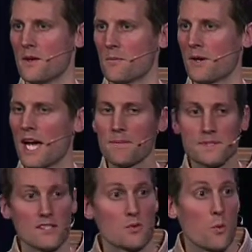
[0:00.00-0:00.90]
Perhaps
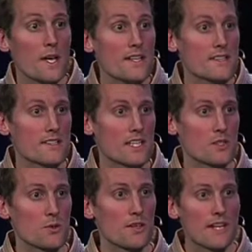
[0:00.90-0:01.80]
it's witnessing
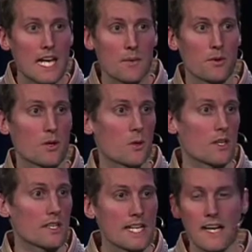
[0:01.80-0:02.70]
to a neighbor
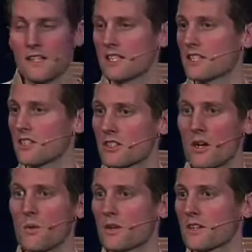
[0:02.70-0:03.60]
or a colleague, a
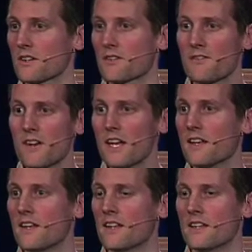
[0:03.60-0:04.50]
coworker, a
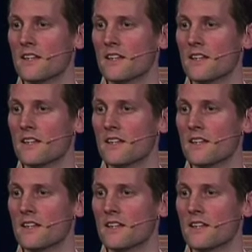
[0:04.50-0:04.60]
friend.